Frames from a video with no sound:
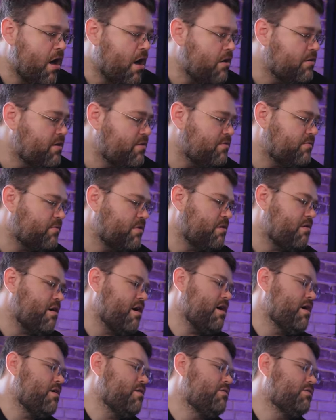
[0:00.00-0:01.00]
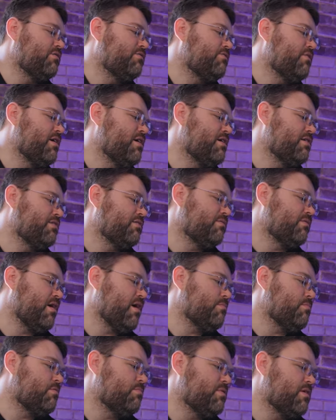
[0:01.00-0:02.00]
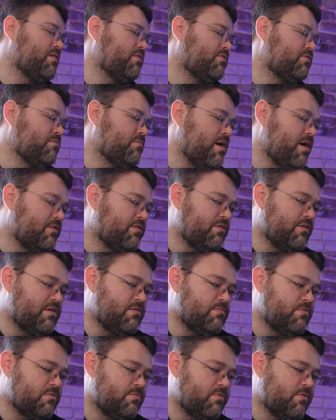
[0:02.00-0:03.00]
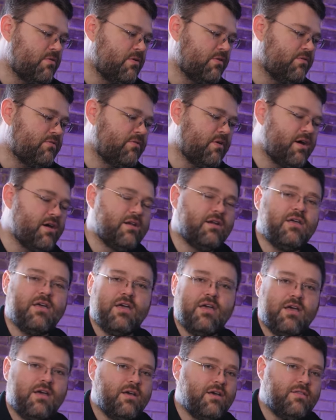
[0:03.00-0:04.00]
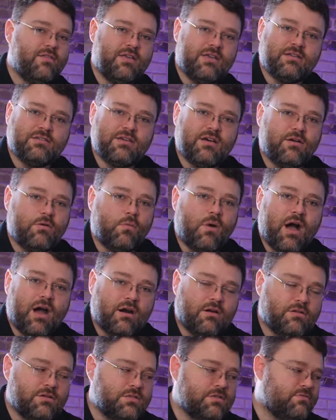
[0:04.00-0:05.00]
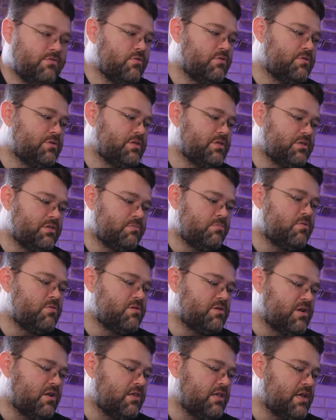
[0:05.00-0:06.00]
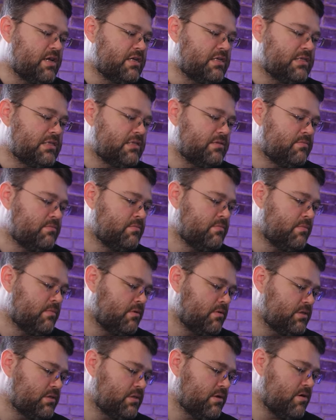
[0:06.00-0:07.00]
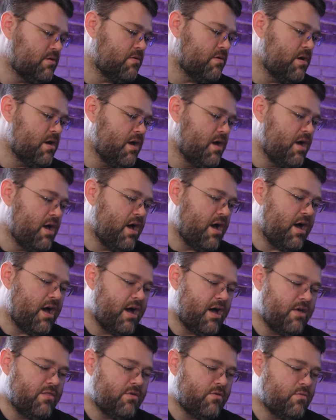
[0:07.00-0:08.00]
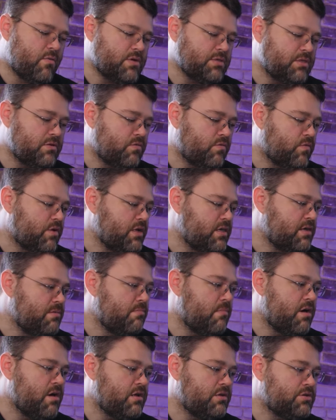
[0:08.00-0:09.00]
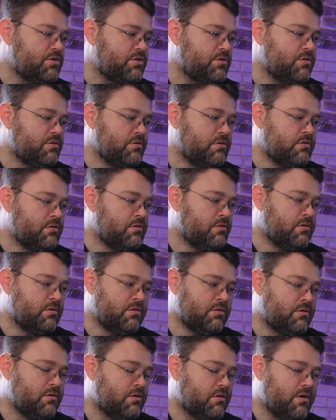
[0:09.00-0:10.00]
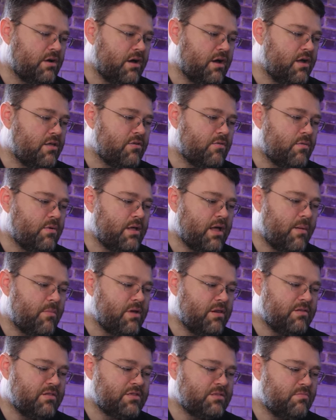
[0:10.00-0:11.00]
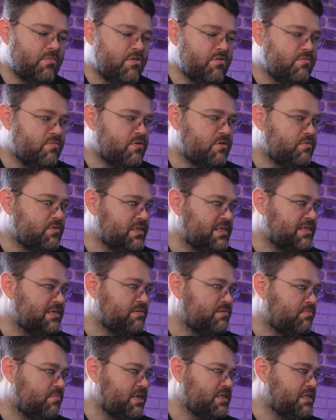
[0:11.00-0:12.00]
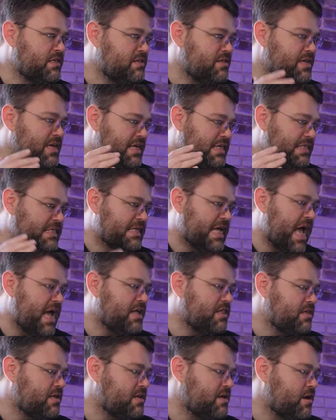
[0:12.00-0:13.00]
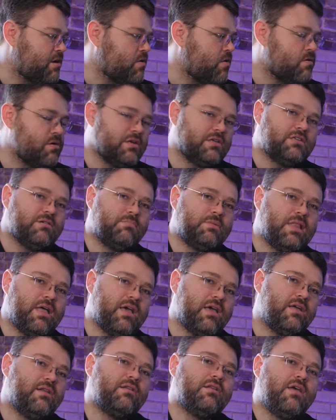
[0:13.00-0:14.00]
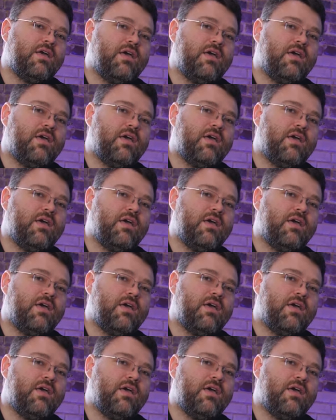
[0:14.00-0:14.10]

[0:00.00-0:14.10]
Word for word: All the other rear I.O. is fine. Combo PS2 mouse and keyboard port is fine. The Intel wireless, of course, is supported on Linux. So uh, there wasn't really much uh, there, I mean, this motherboard was ex basically exactly according to plan.